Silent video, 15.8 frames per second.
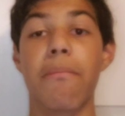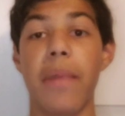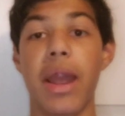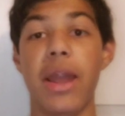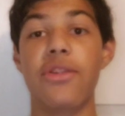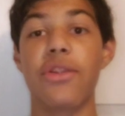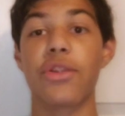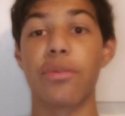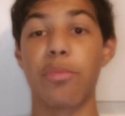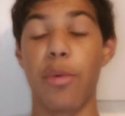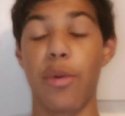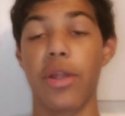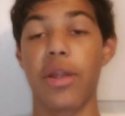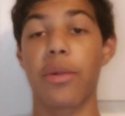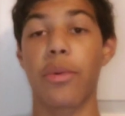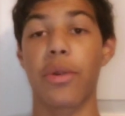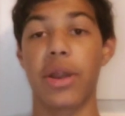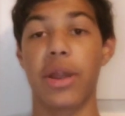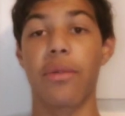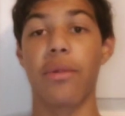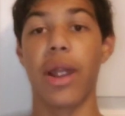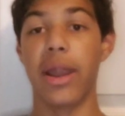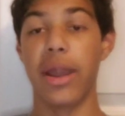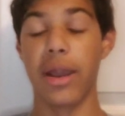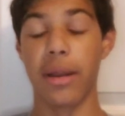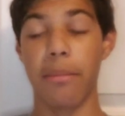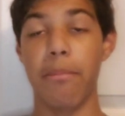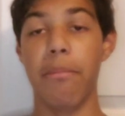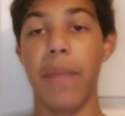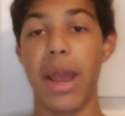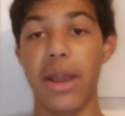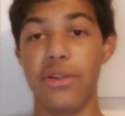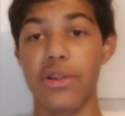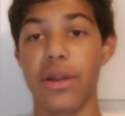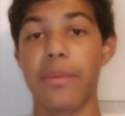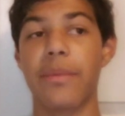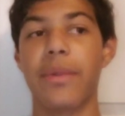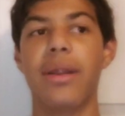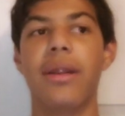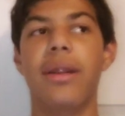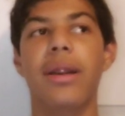major spoiler warning right here, major.